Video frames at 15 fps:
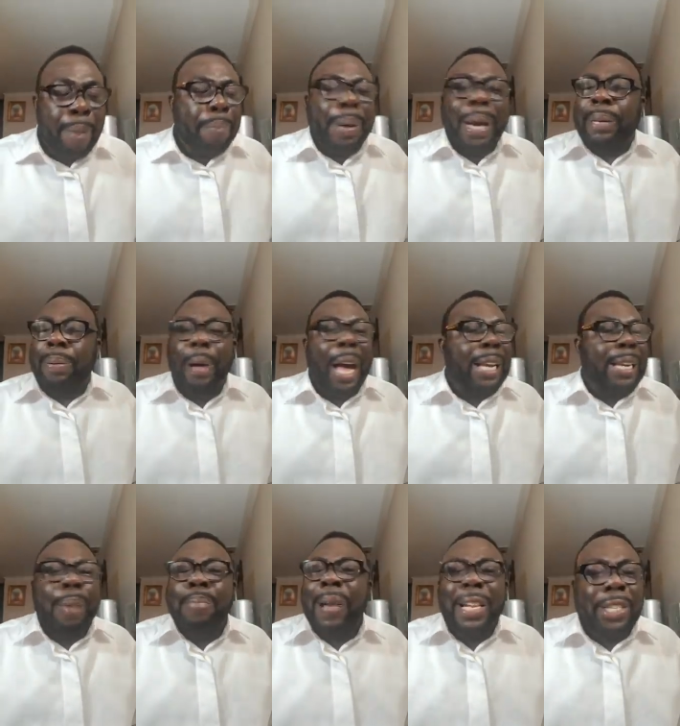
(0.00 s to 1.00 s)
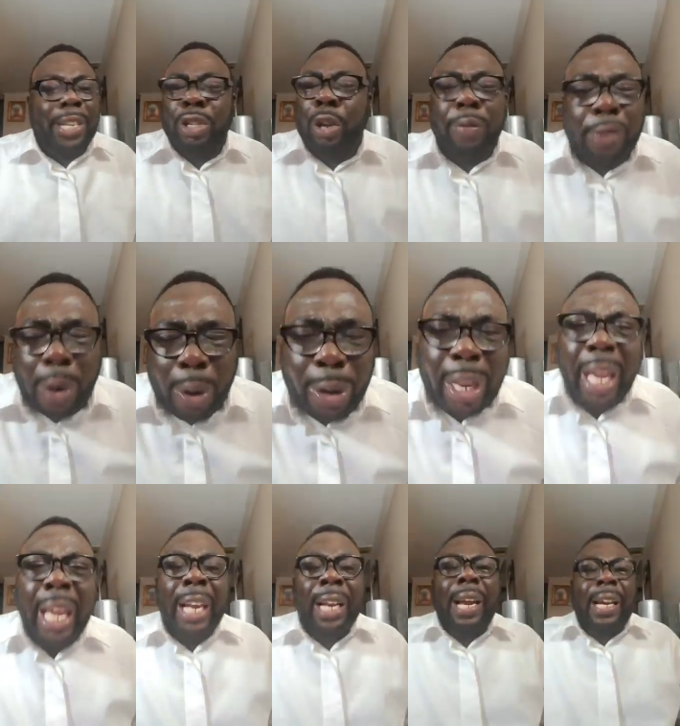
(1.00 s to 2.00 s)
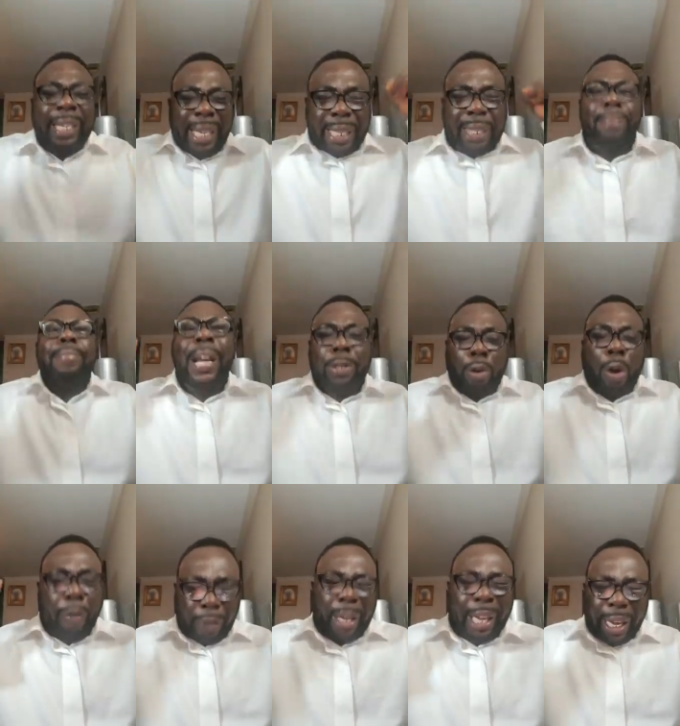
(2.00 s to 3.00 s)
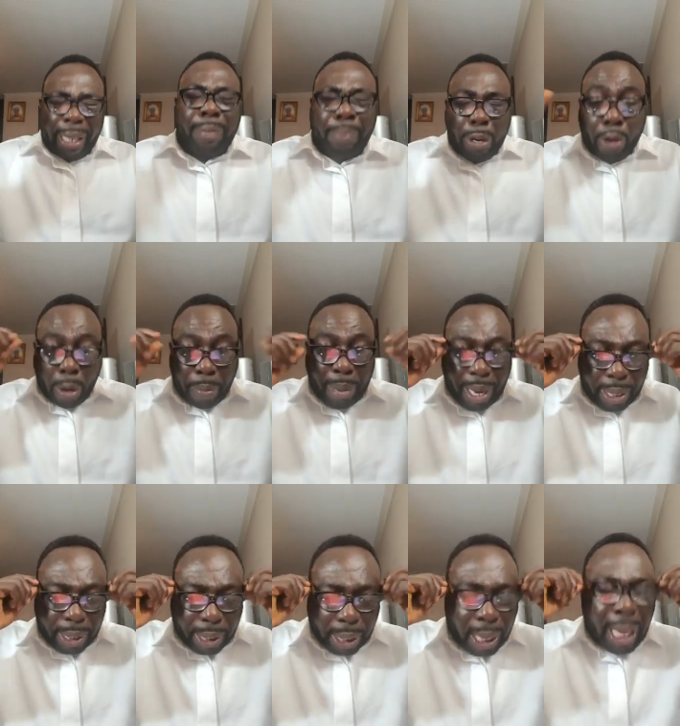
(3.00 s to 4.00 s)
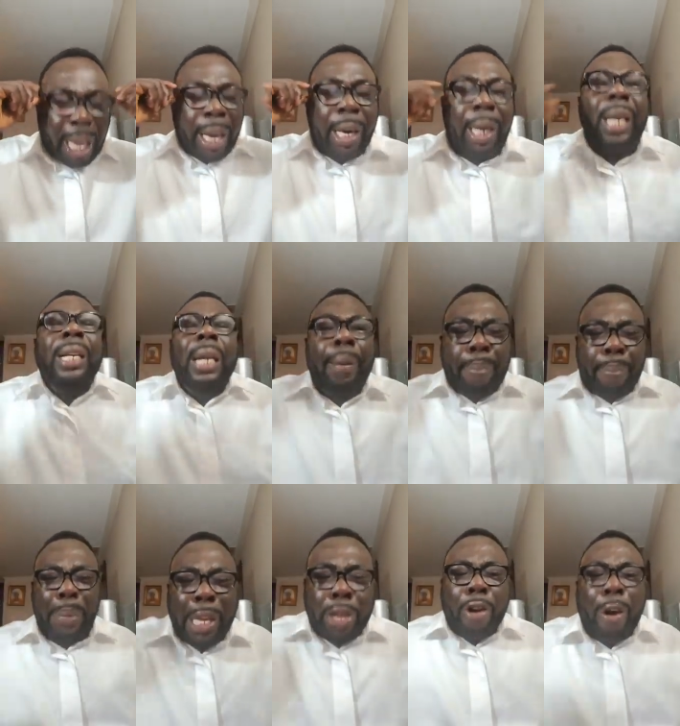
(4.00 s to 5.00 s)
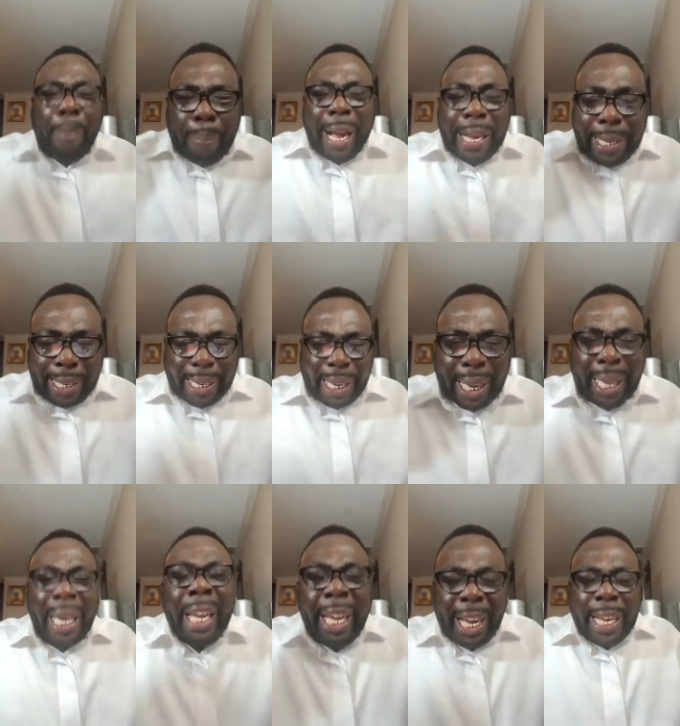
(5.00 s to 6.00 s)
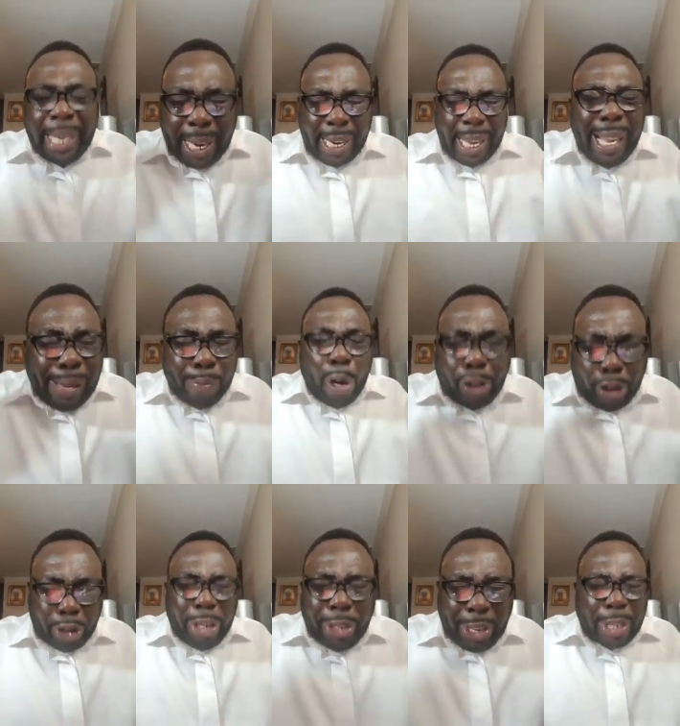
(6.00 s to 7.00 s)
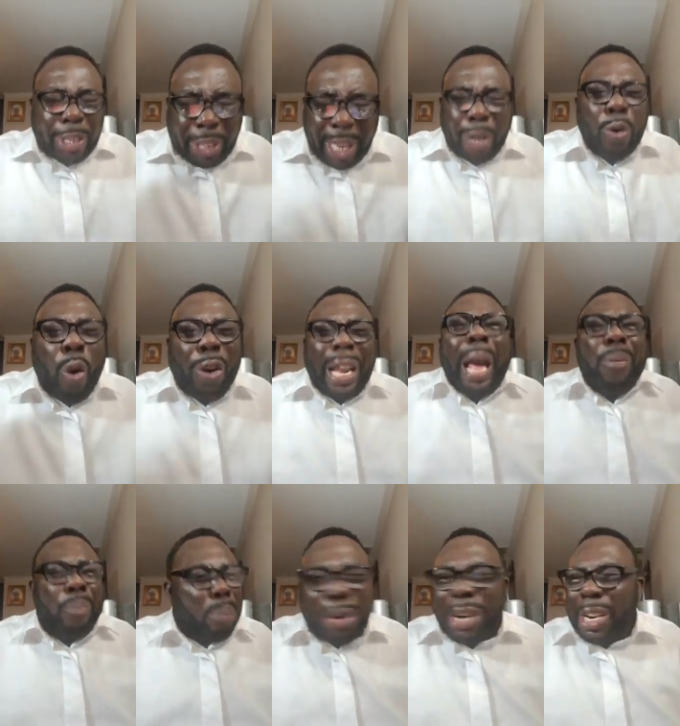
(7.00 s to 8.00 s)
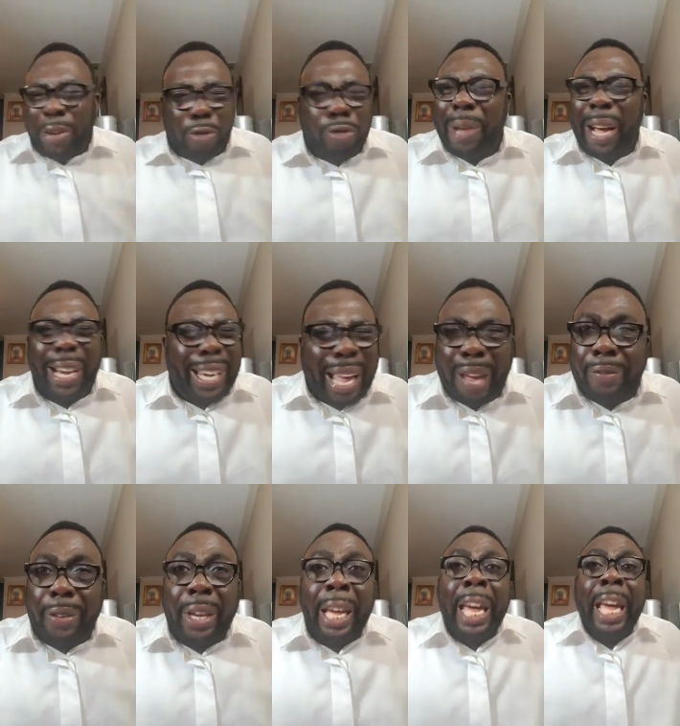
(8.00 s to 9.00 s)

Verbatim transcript: But by the mercies of God, let this month of this be your month. Let it be your month. In the name of Jesus, say, Lord, I pray to my life